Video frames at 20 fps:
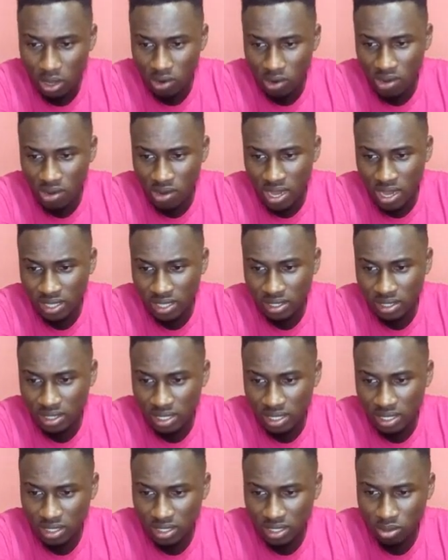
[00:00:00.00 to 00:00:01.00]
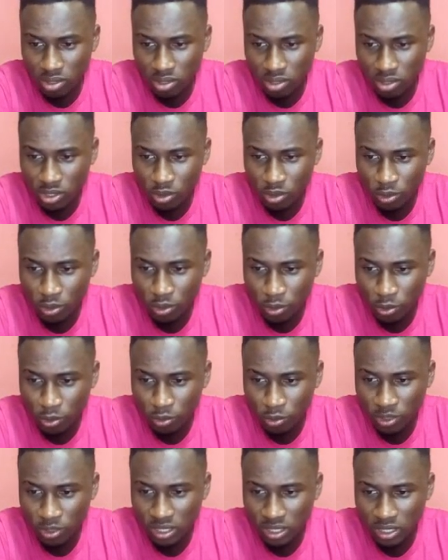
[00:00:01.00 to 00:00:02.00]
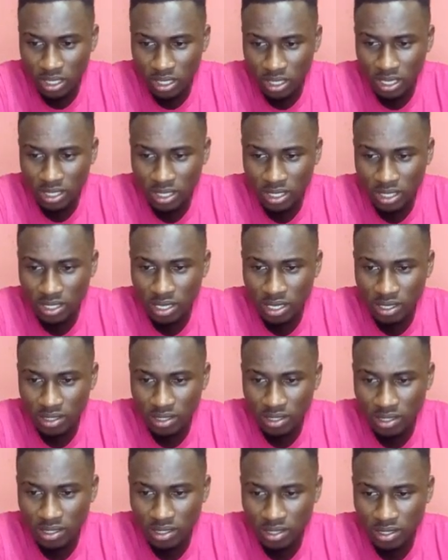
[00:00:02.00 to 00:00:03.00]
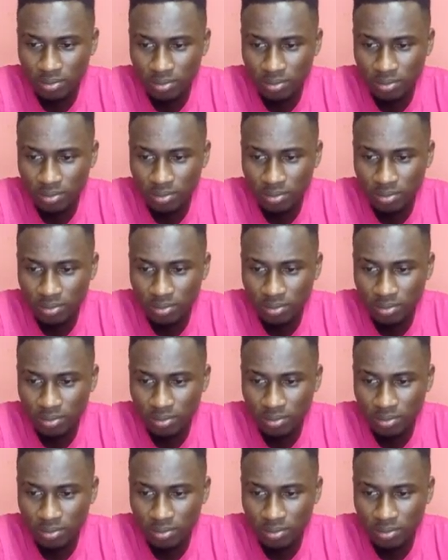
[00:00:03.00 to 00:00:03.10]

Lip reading: Alright, let's go into internet.